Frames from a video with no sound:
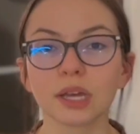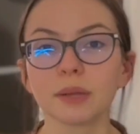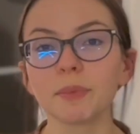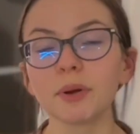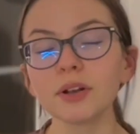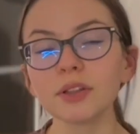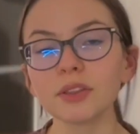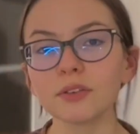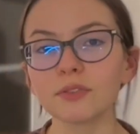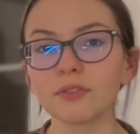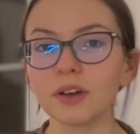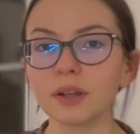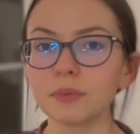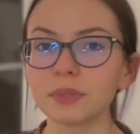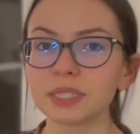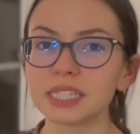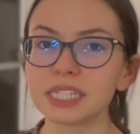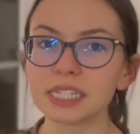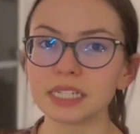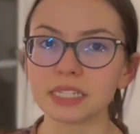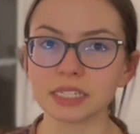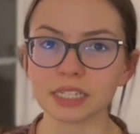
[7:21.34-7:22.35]
And part of the fun
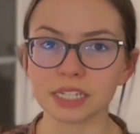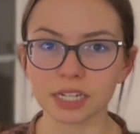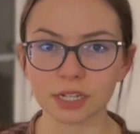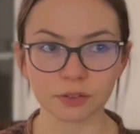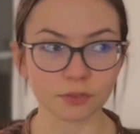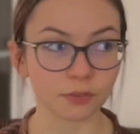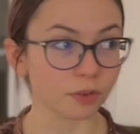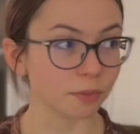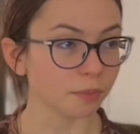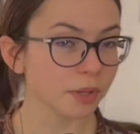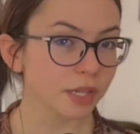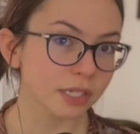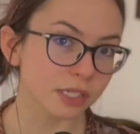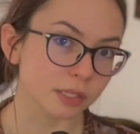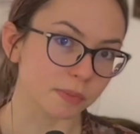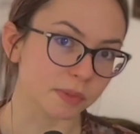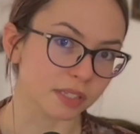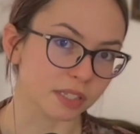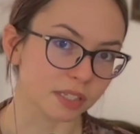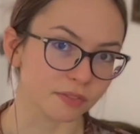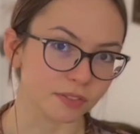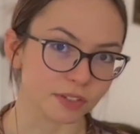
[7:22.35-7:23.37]
with D&D, for me
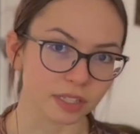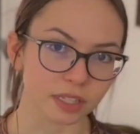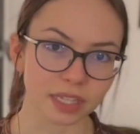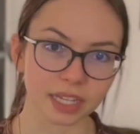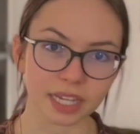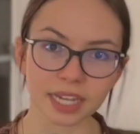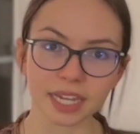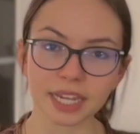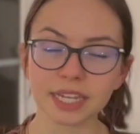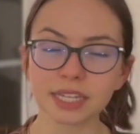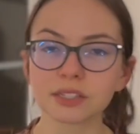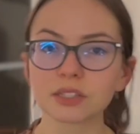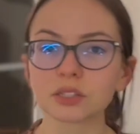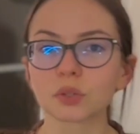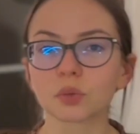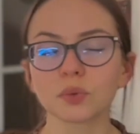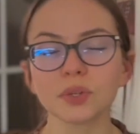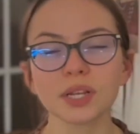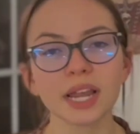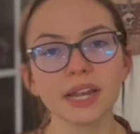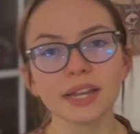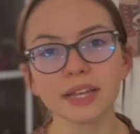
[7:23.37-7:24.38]
specifically, is
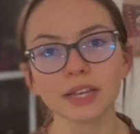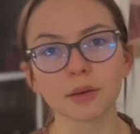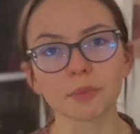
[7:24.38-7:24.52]
creating